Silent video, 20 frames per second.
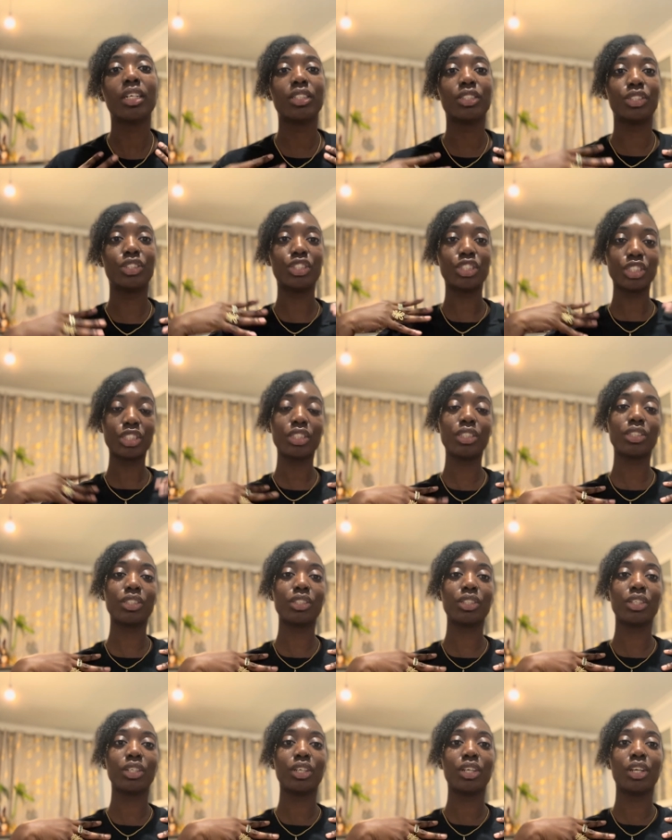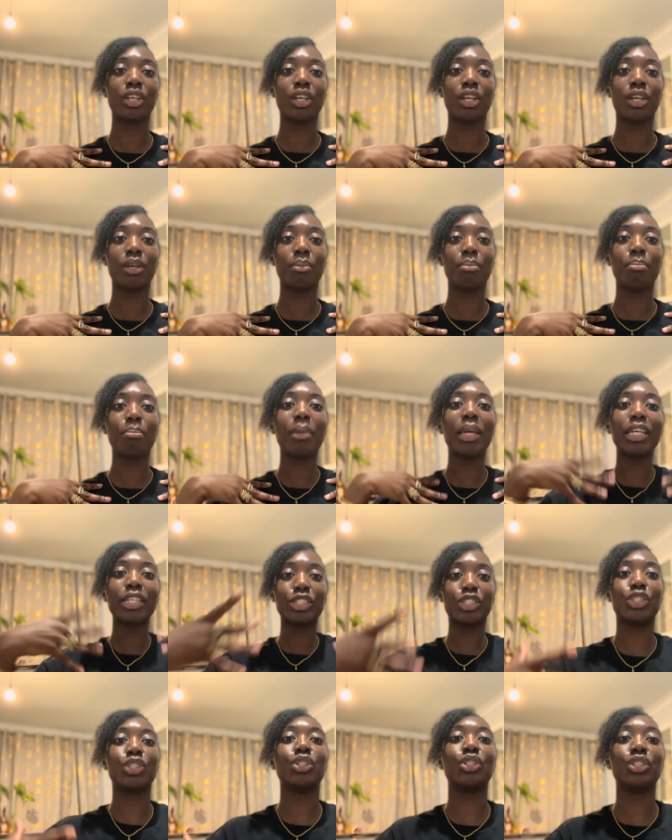just make
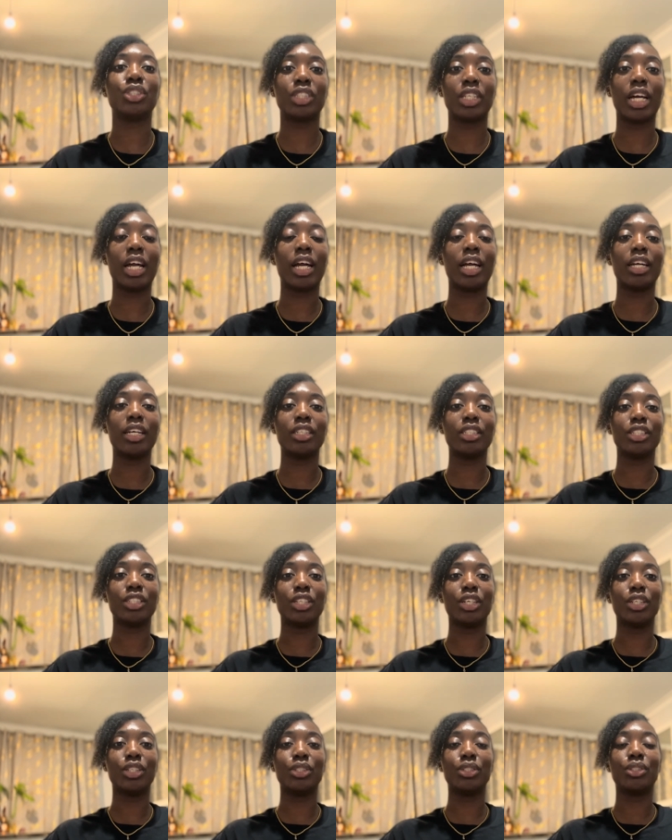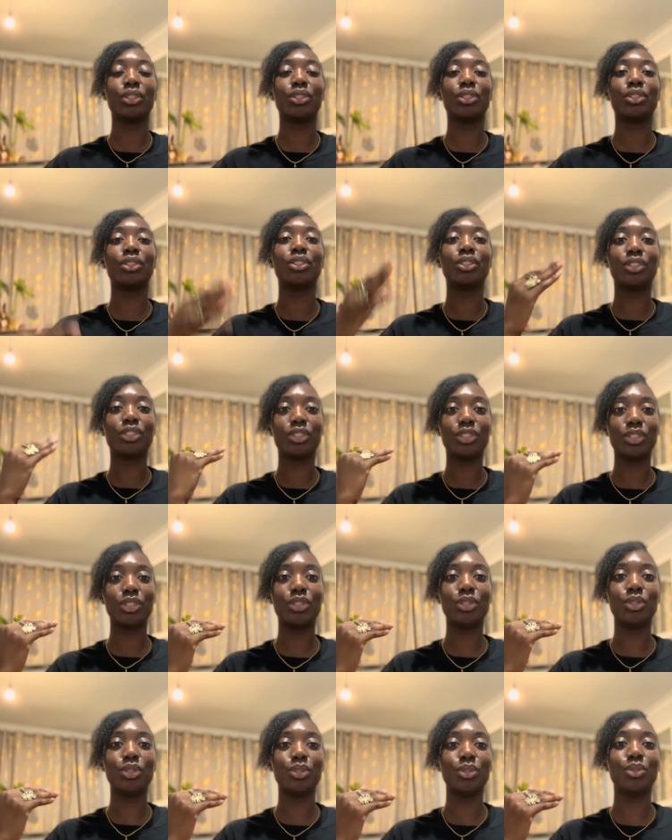sure that, you
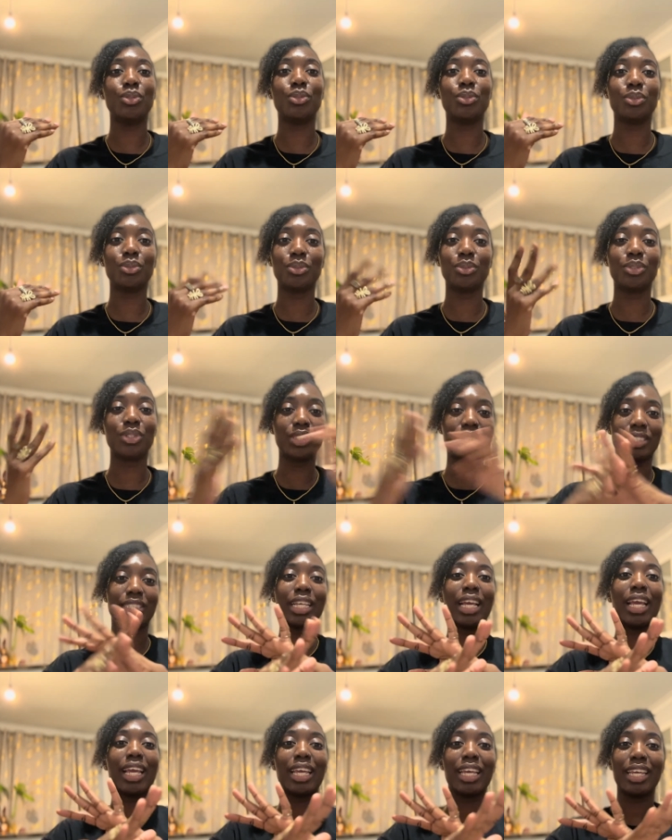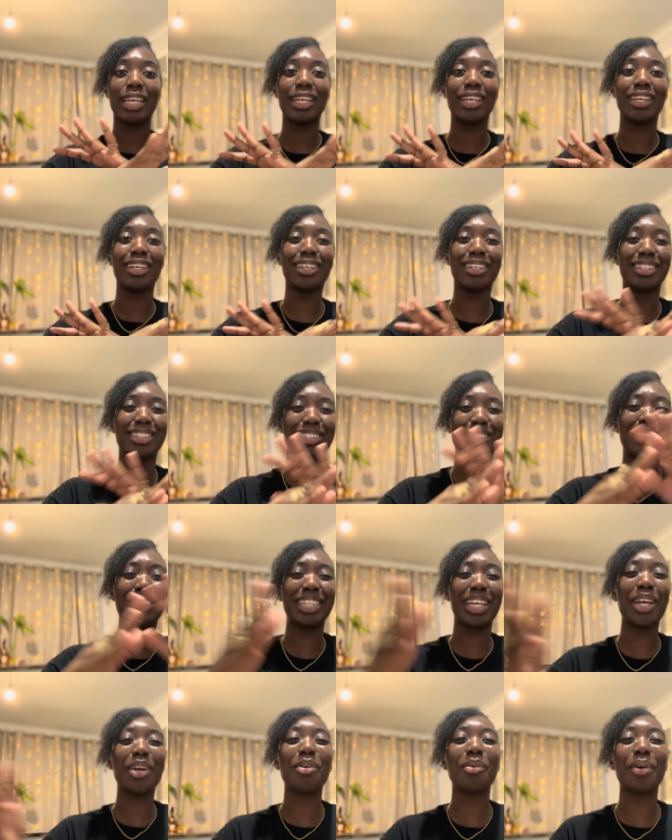stay
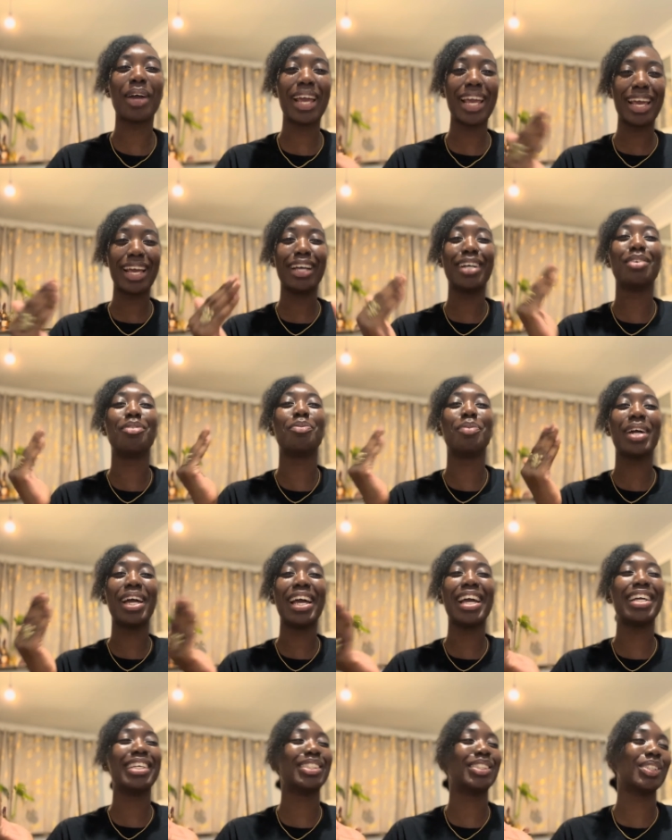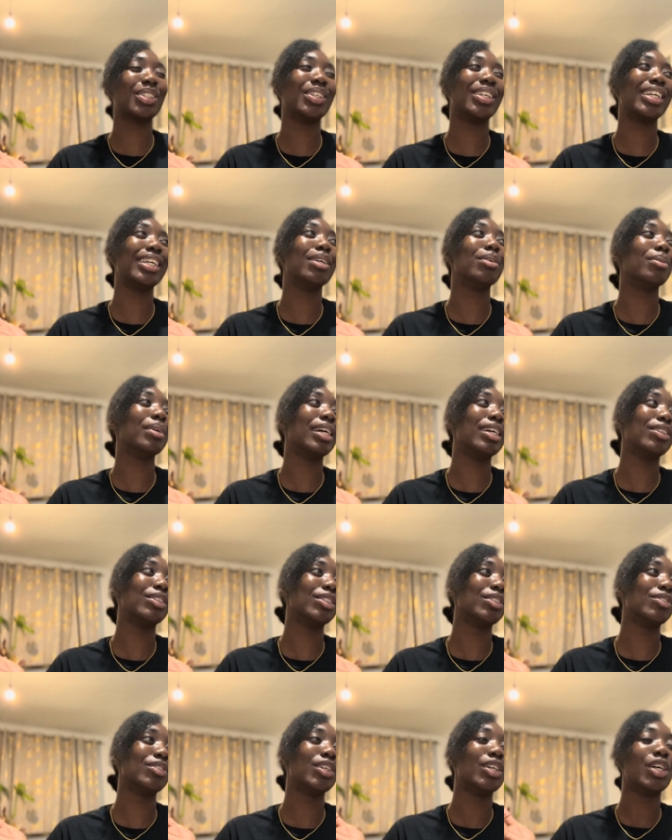aware
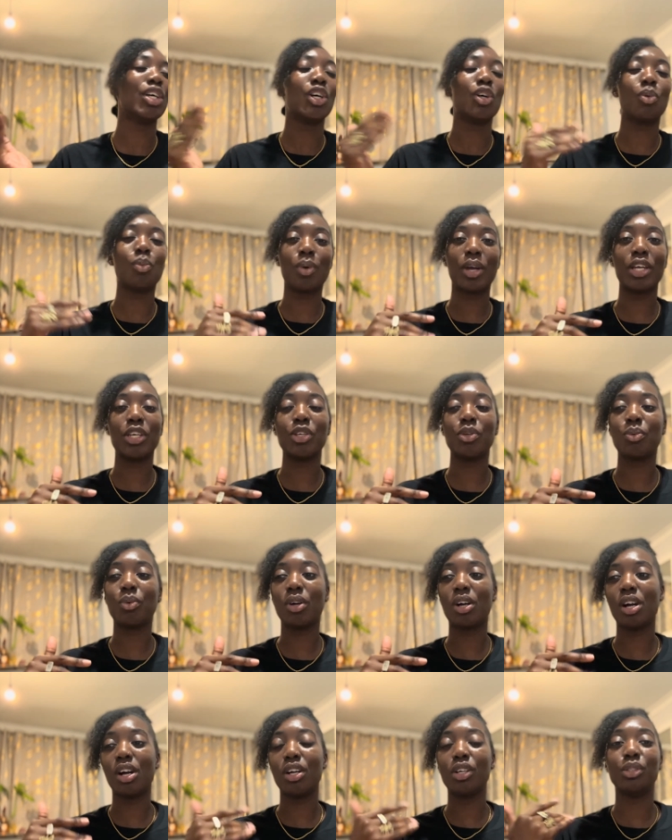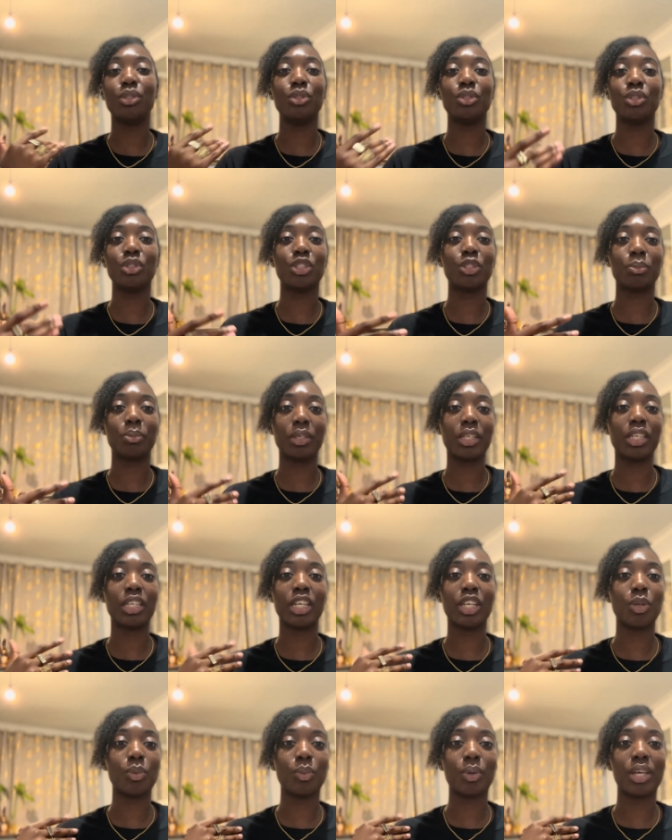of where you are, who you're
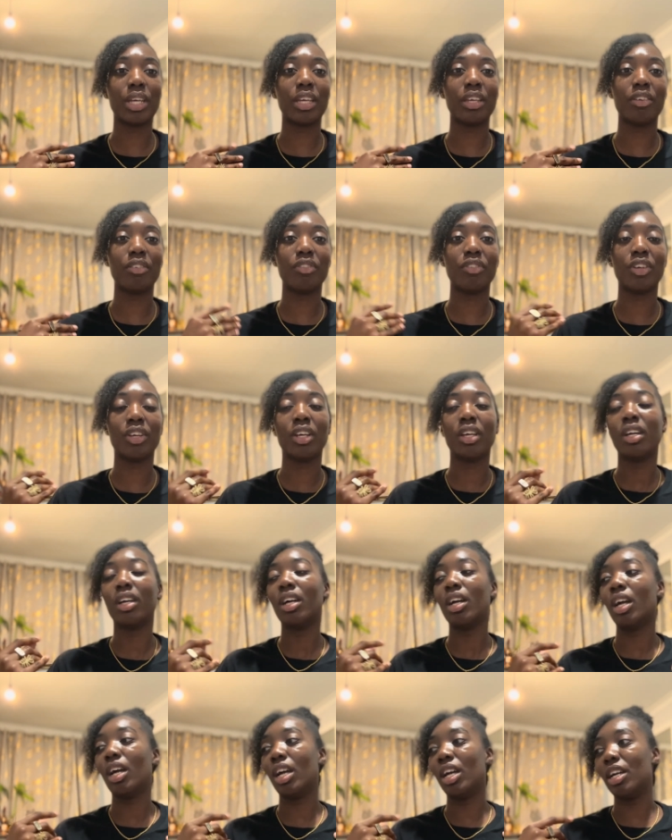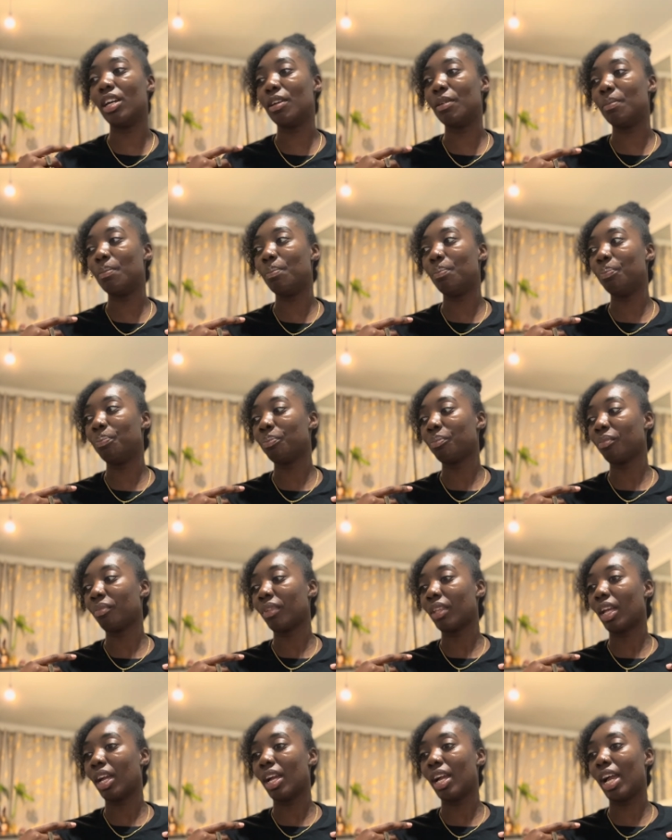speaking with, and
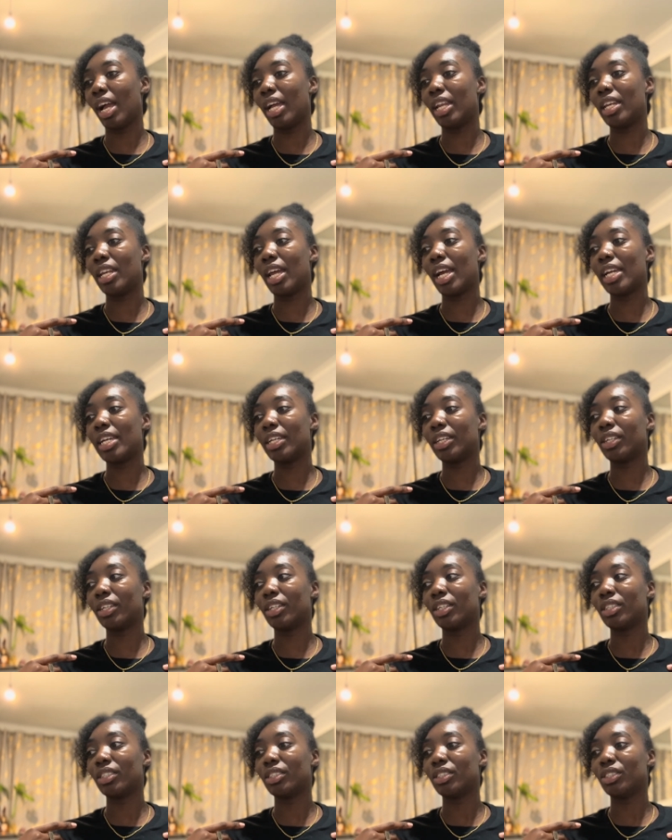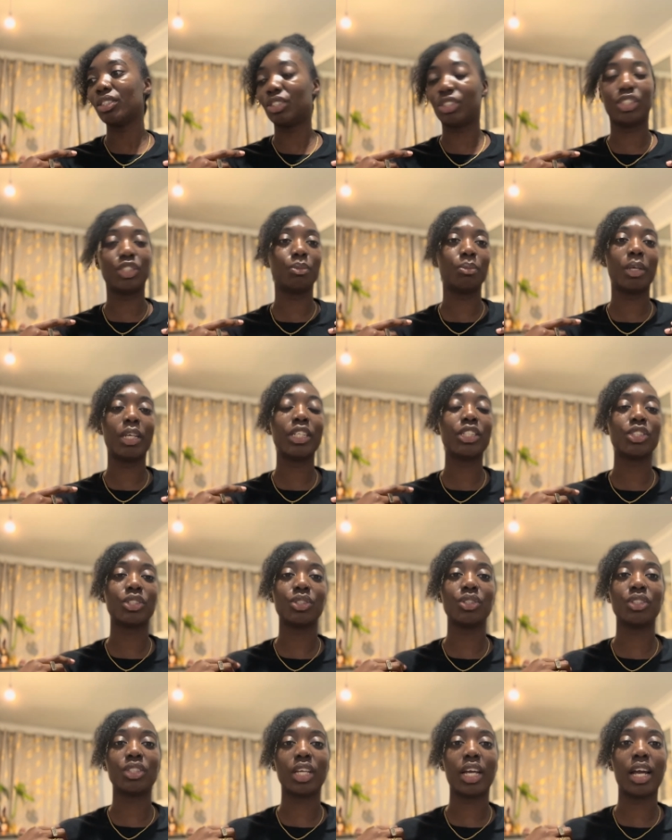like, just make
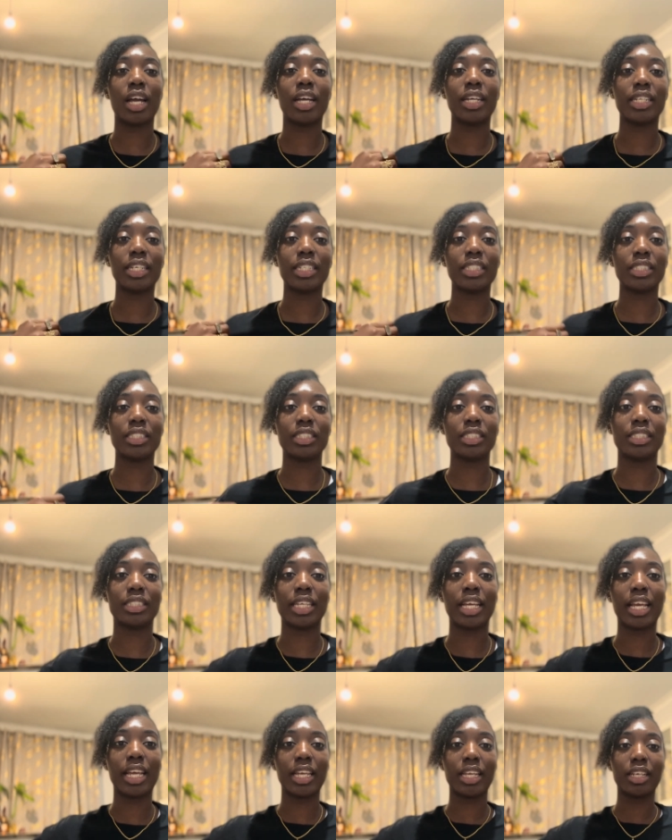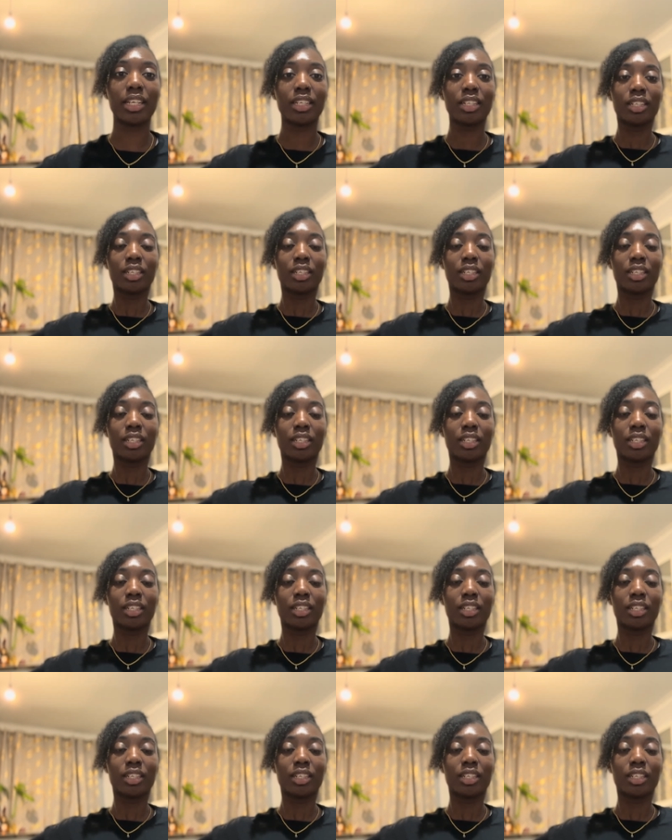sure that at the end of the day,